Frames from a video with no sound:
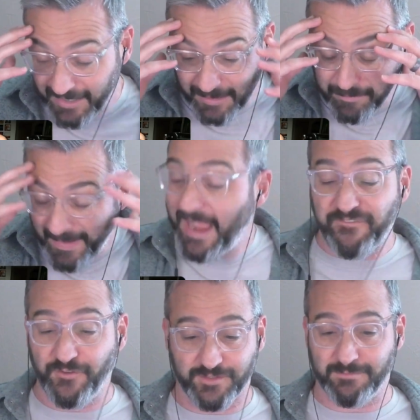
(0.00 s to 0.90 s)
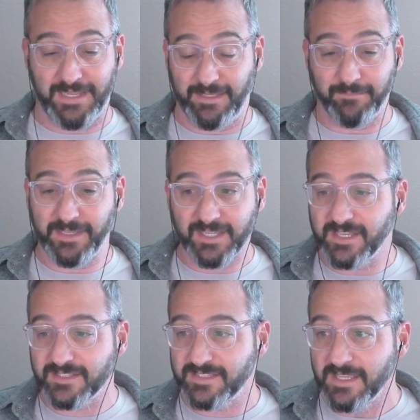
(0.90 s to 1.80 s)
it baffles me
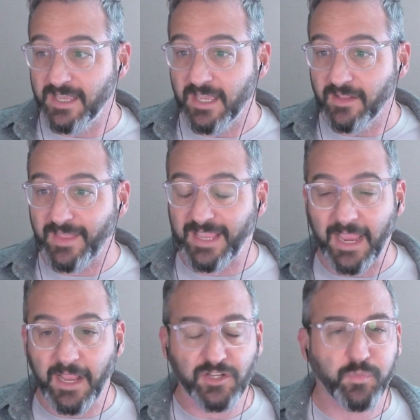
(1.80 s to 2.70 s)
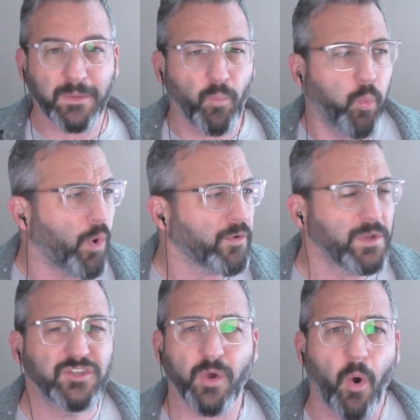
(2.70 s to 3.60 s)
because like, I just like, what do
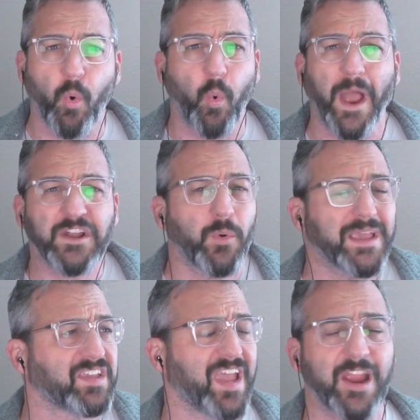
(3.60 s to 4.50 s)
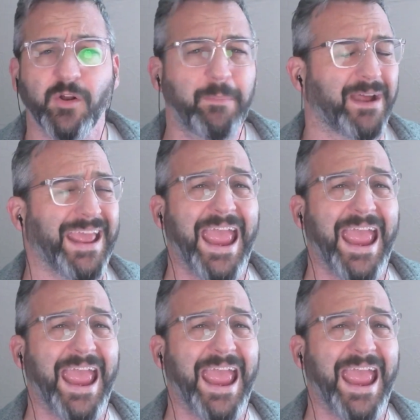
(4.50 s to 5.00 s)
we do? Why do I care about